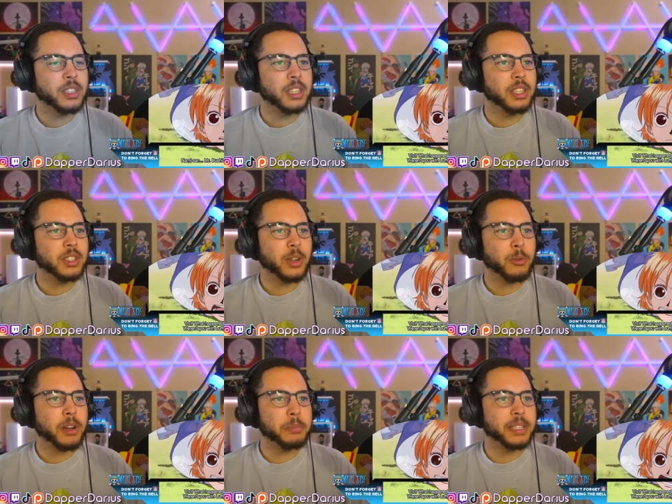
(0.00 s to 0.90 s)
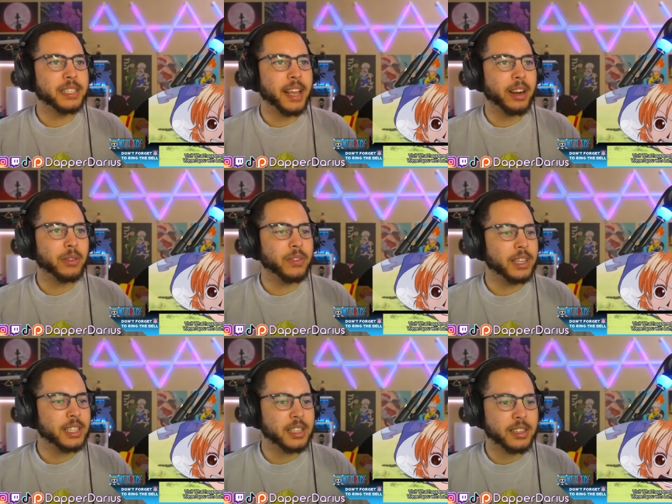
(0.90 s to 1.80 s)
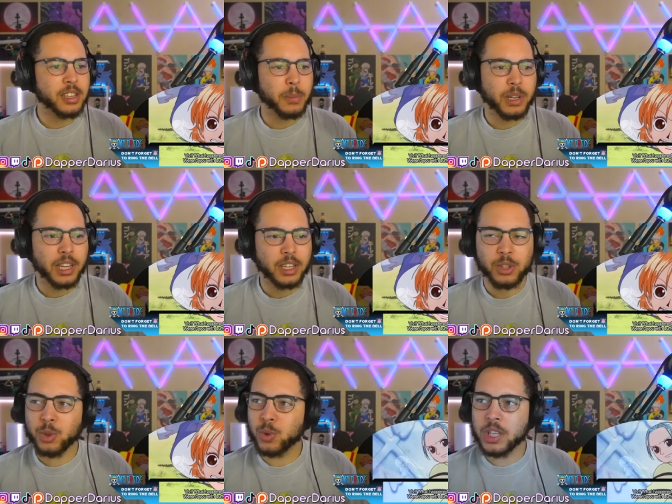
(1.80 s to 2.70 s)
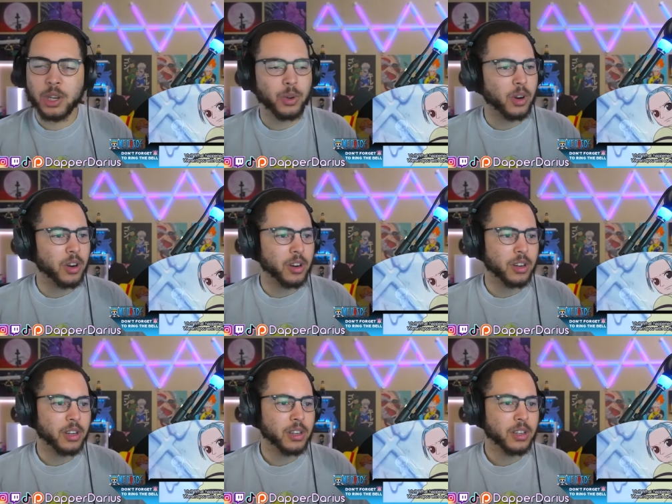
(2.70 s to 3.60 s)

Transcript: It looks like we're about to be sacrificed to summon like a Yu-Gi-Oh card.